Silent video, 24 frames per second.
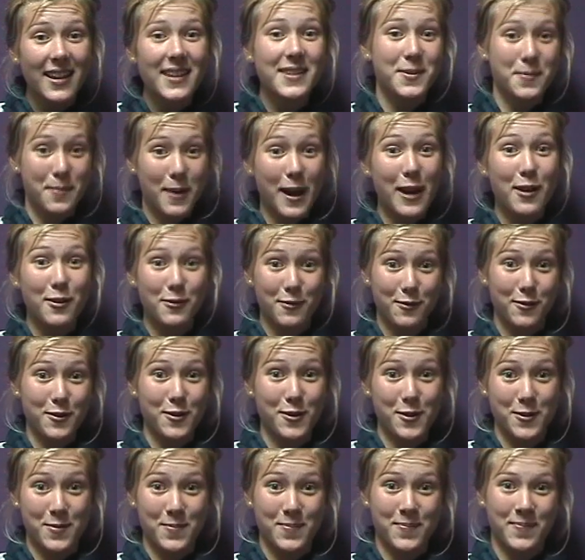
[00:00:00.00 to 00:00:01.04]
is a battle for
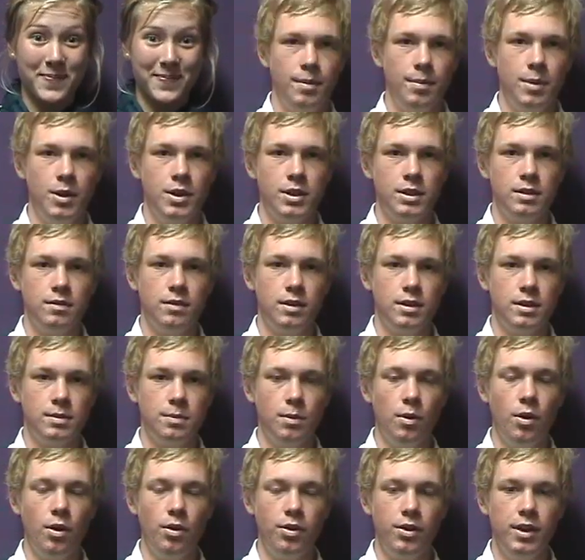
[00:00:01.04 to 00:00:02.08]
them. Because of the
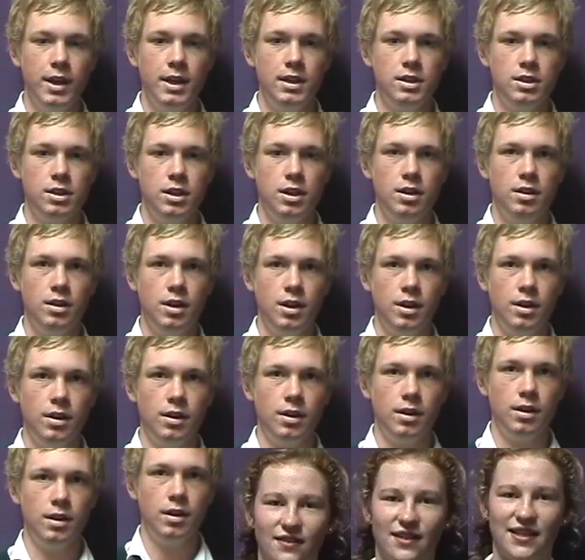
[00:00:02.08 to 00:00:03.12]
small things you
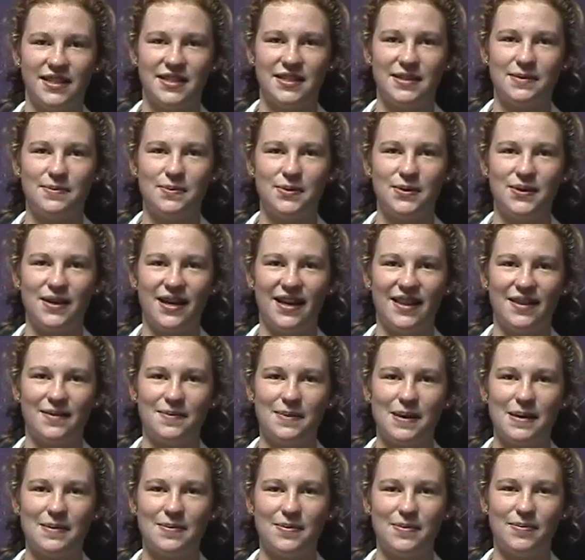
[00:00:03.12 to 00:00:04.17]
do. So put other
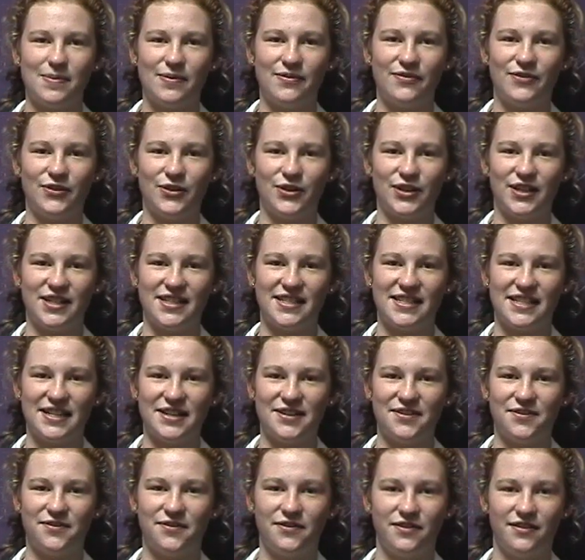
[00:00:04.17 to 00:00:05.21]
people before
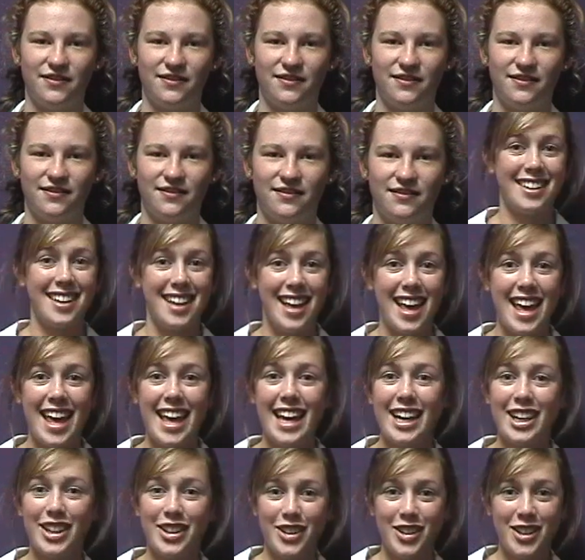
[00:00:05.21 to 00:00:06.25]
yourself.
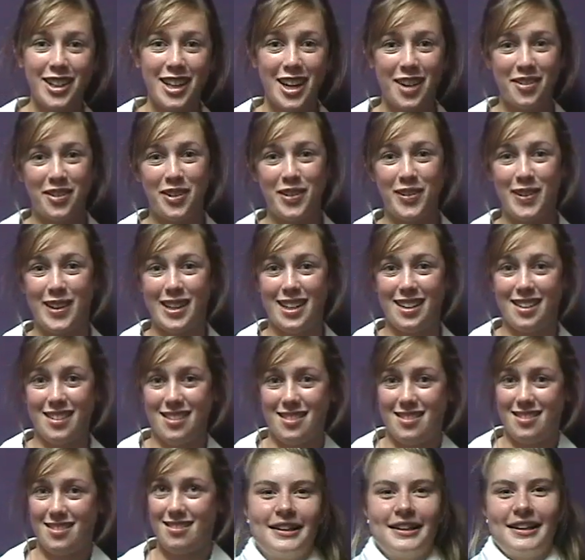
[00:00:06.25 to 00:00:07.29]
Include everyone.
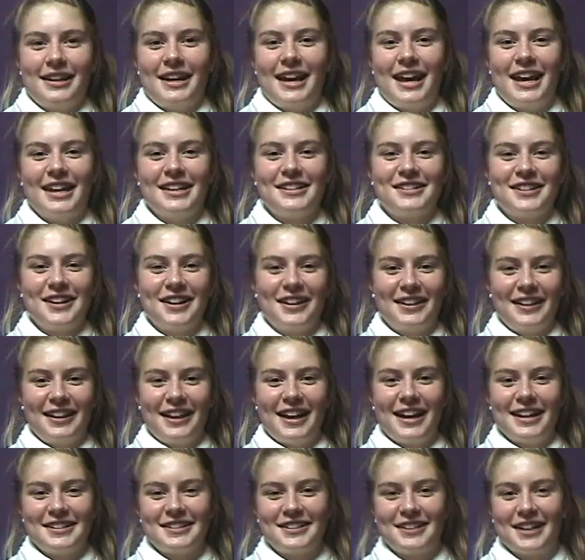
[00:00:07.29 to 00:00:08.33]
And don't
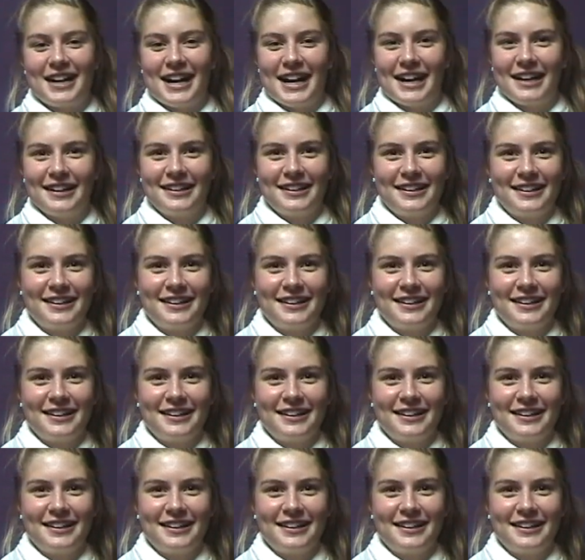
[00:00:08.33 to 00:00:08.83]
let shark